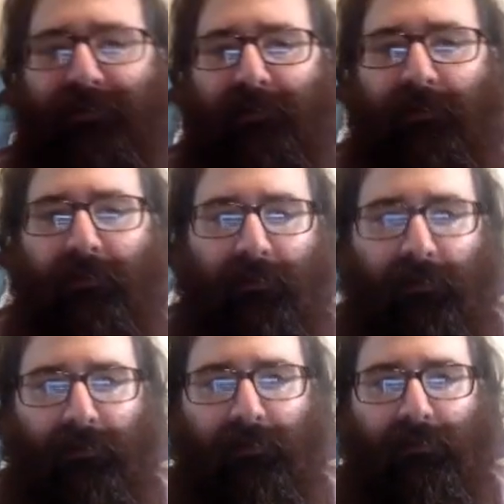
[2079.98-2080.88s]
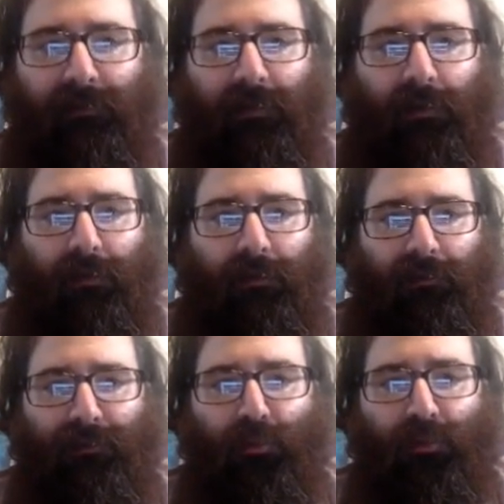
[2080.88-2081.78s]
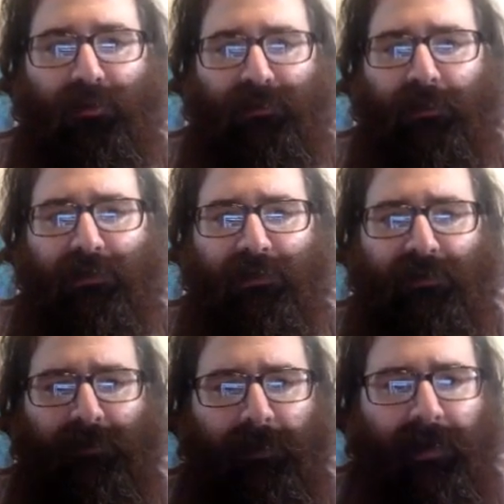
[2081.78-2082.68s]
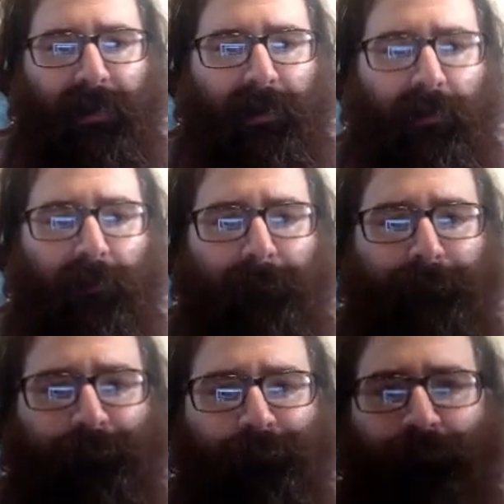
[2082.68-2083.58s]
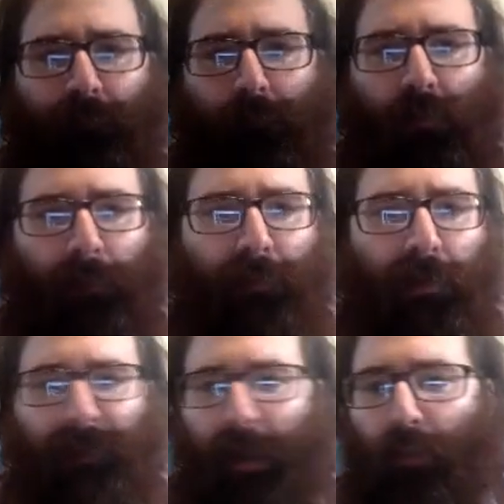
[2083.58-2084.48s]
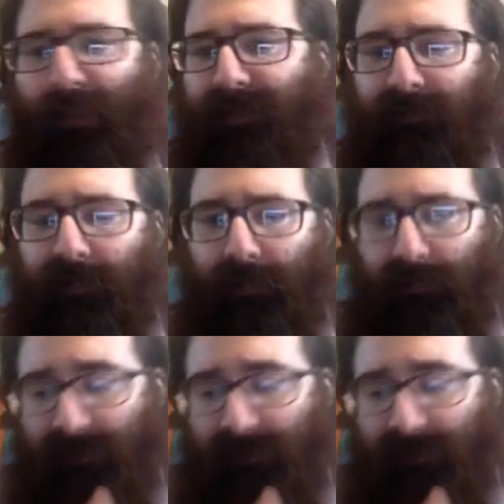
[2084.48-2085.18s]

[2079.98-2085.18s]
it because there's more discussion to be had. But I don't want these videos to